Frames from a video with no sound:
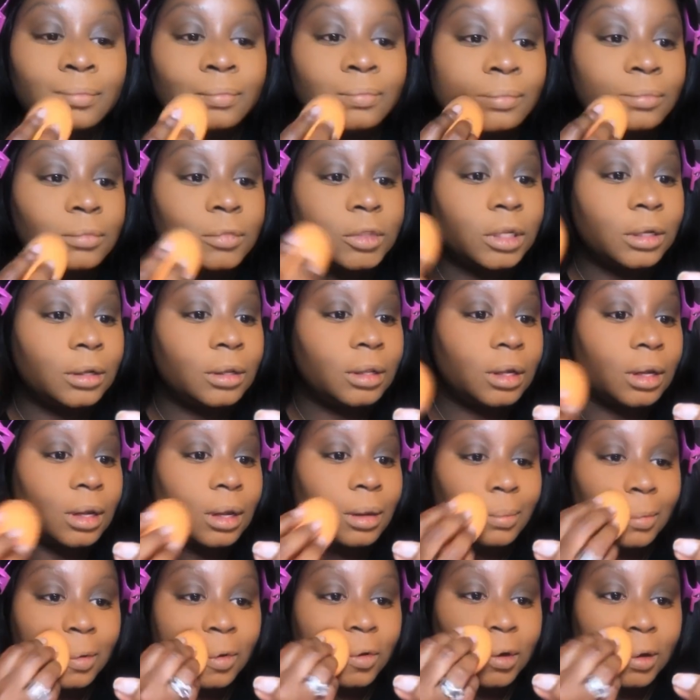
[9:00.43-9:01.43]
the look I'm
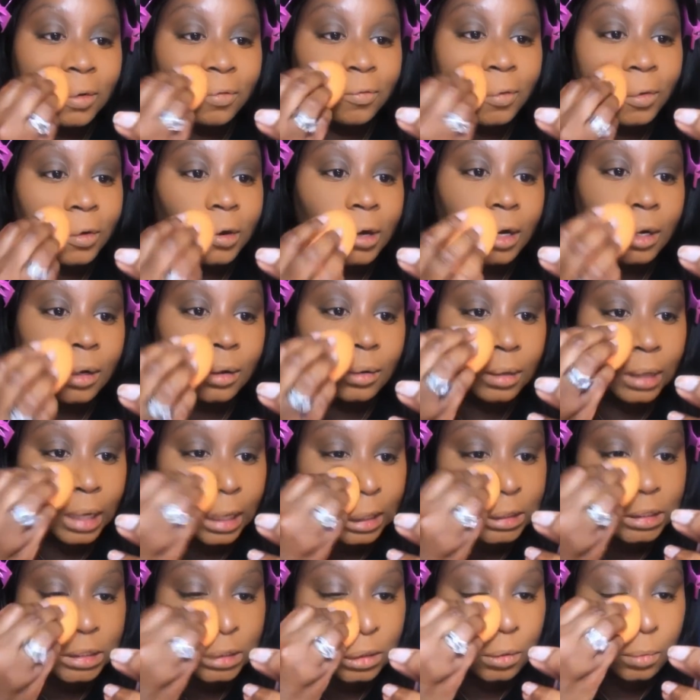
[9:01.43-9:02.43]
going for as
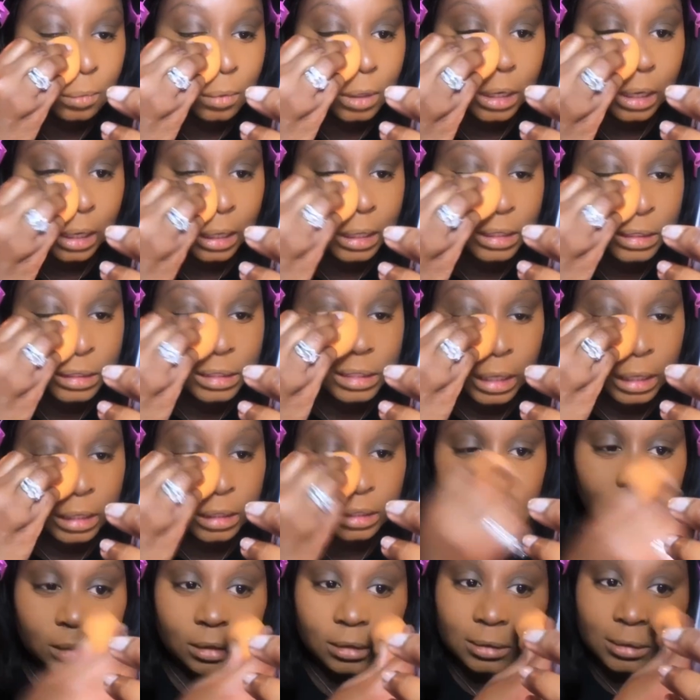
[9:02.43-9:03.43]
to what I decide to
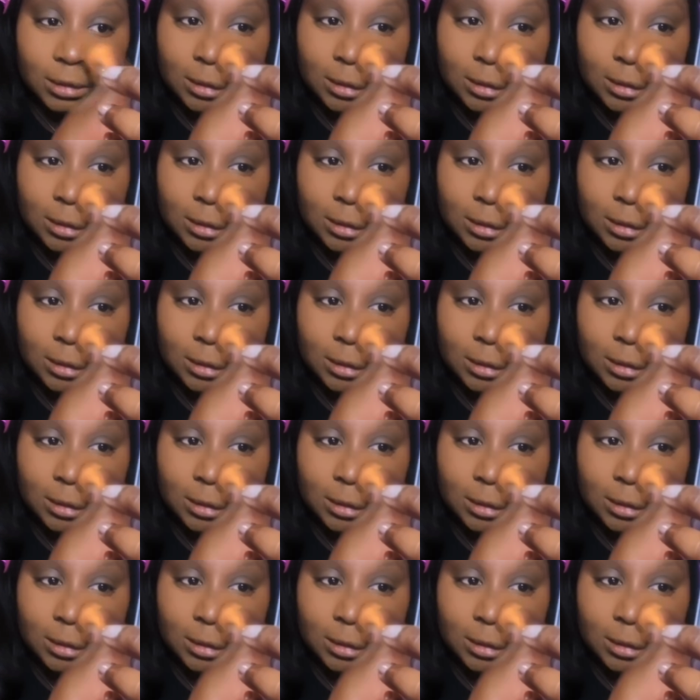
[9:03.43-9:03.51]
use.